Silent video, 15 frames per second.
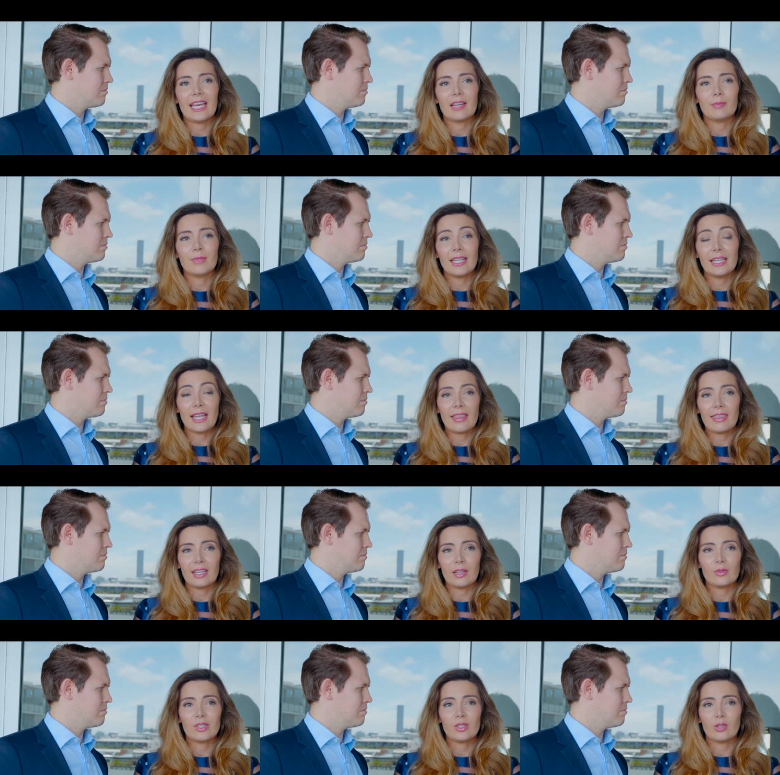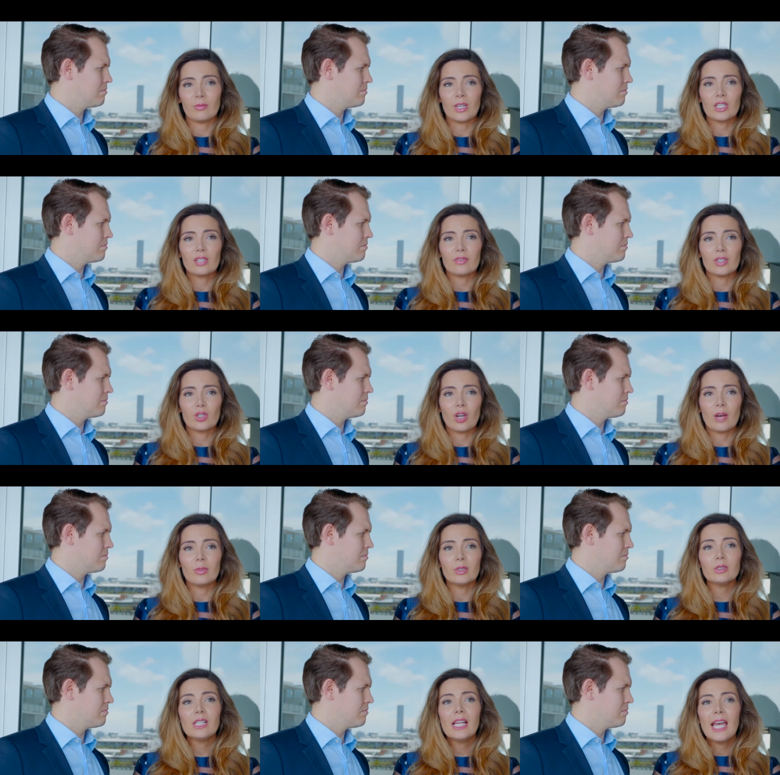Speaker 1: um, and nothing was too much of a
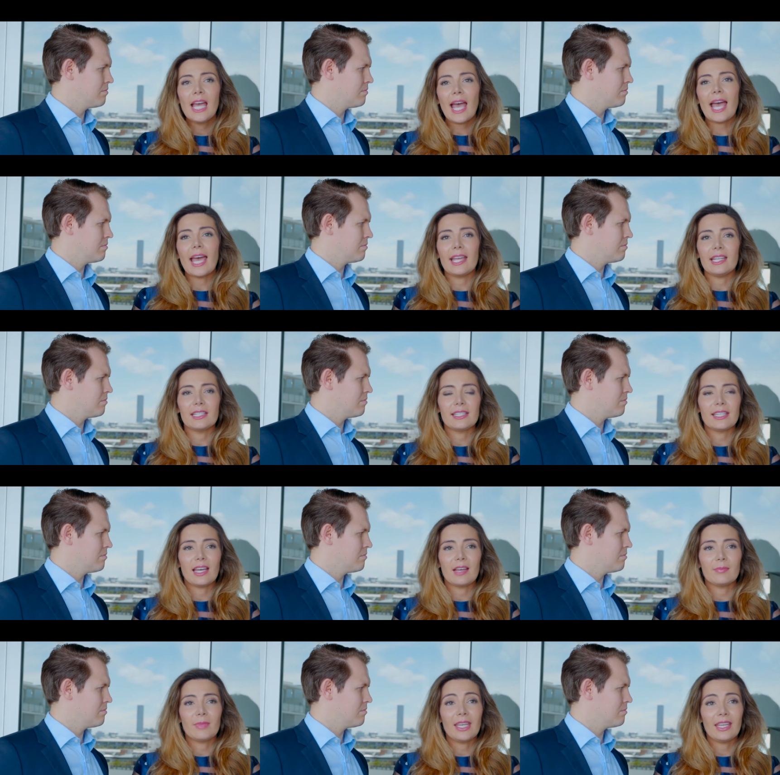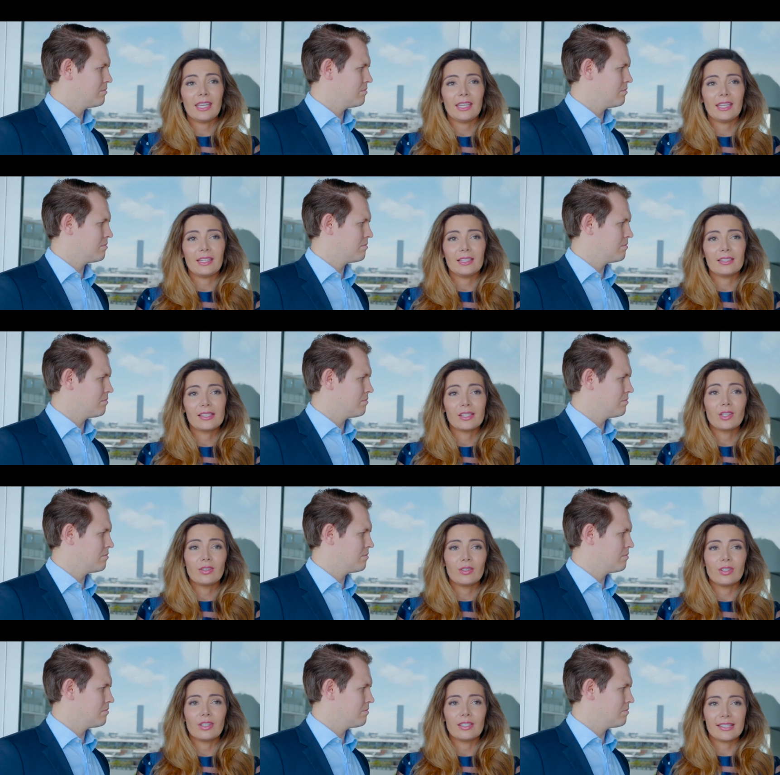trouble, and um, he
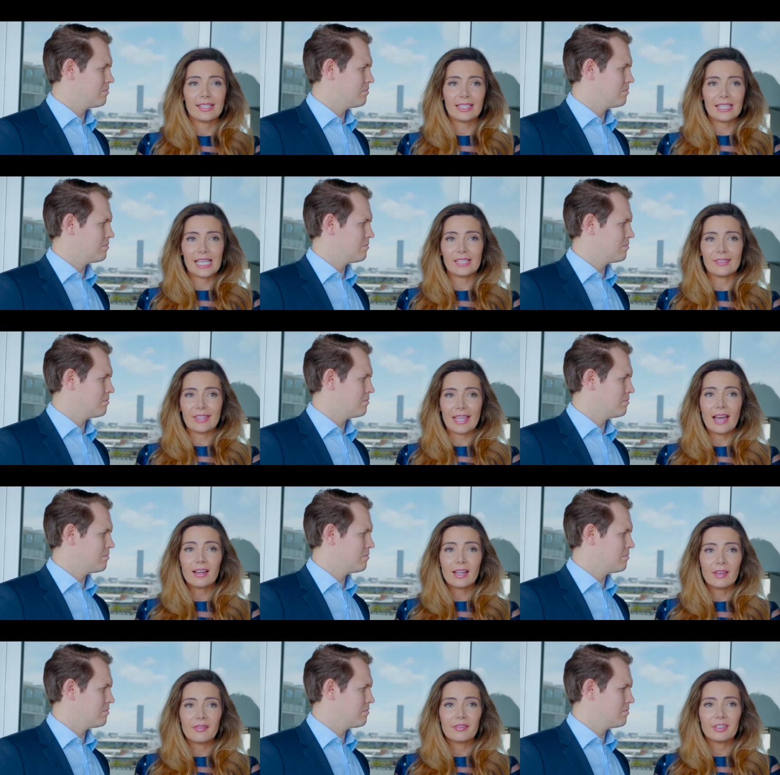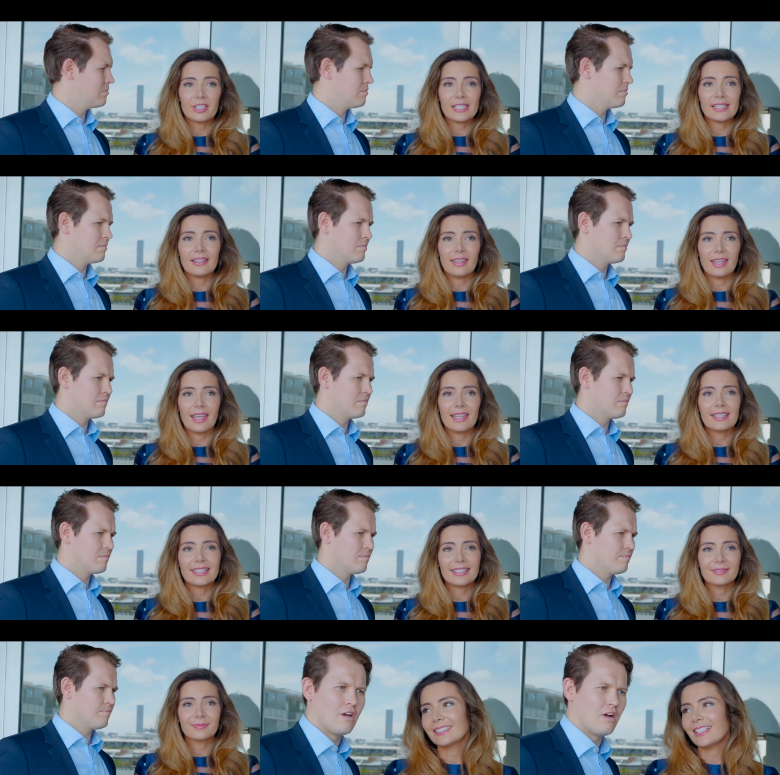secured a successful outcome for us in
Speaker 2: the
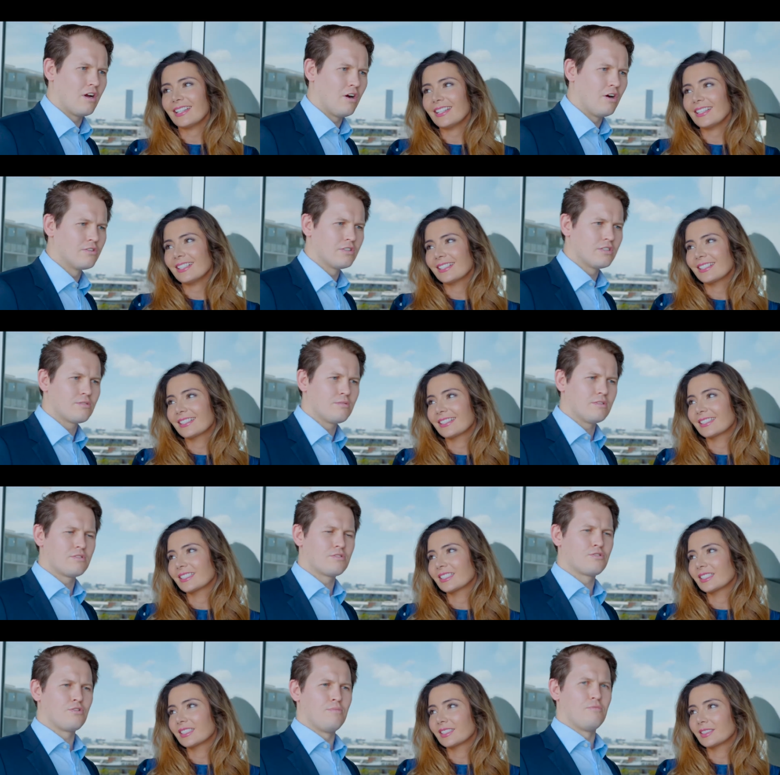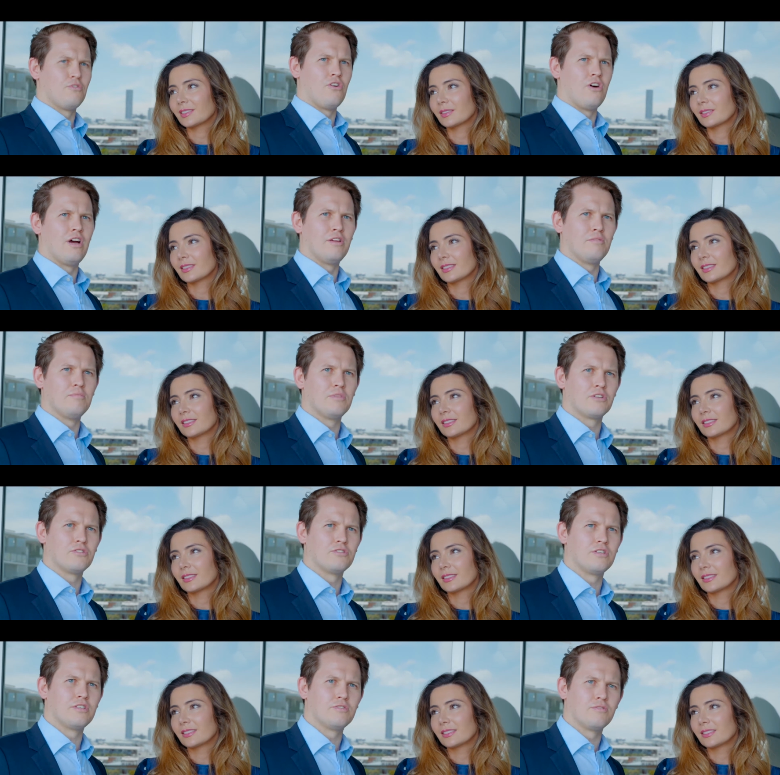end. I was with Tom Wyatt
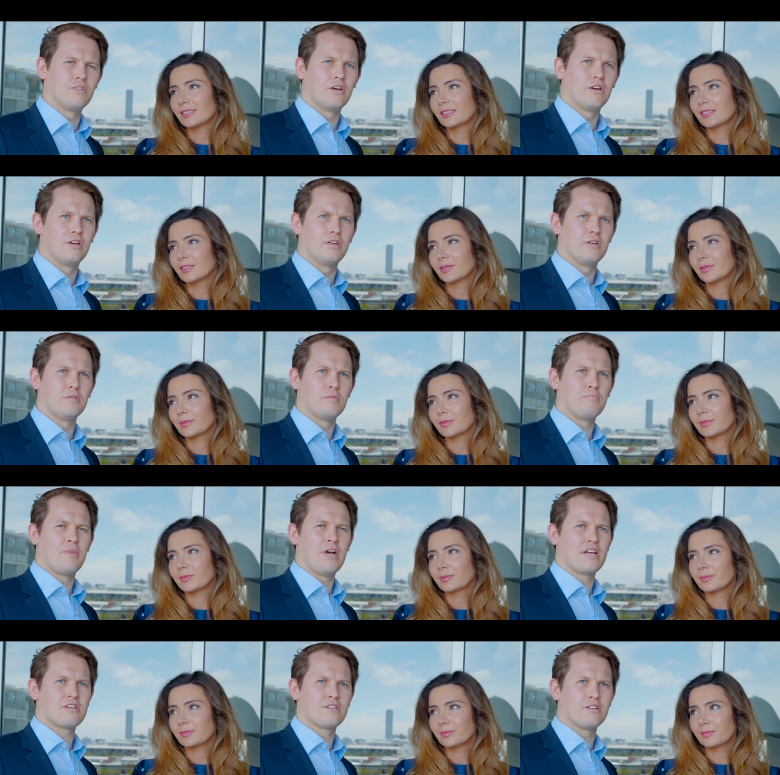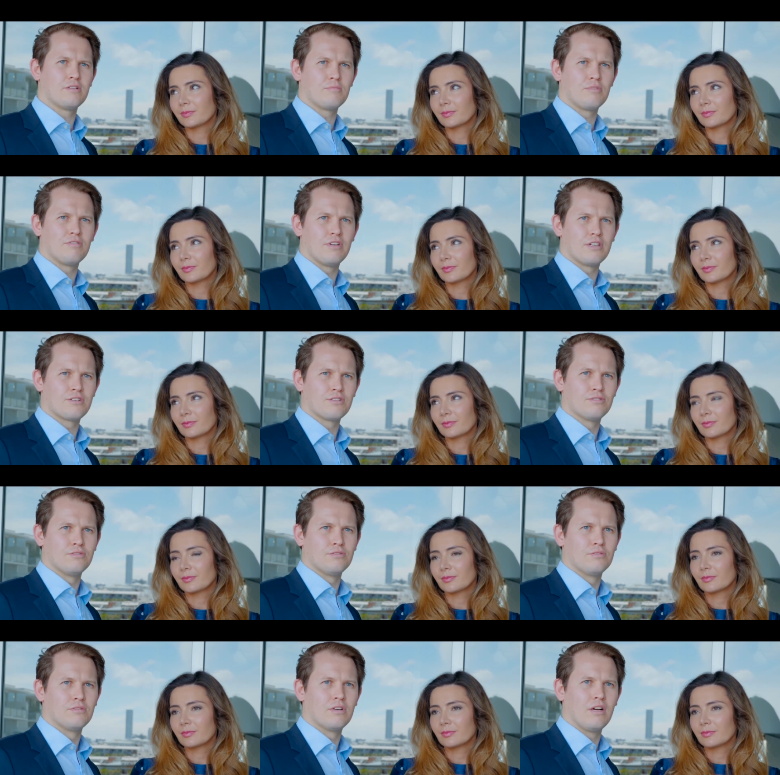because he's a very passionate
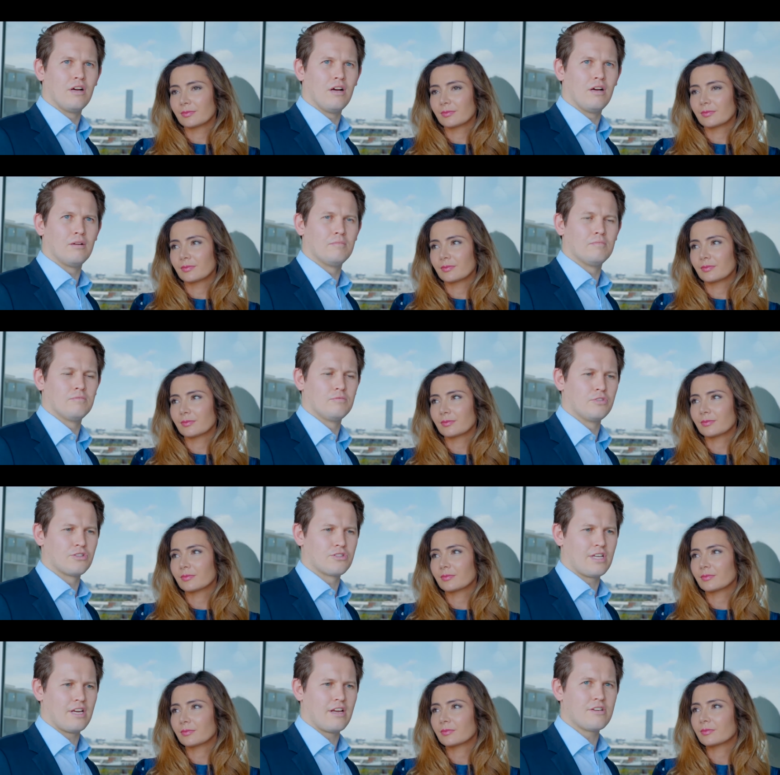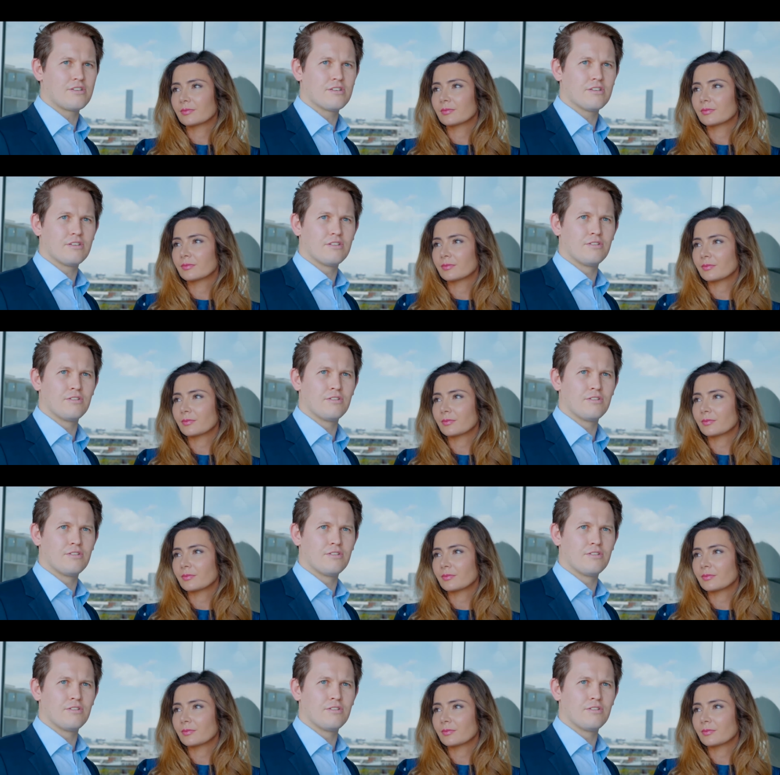professional um, real estate agent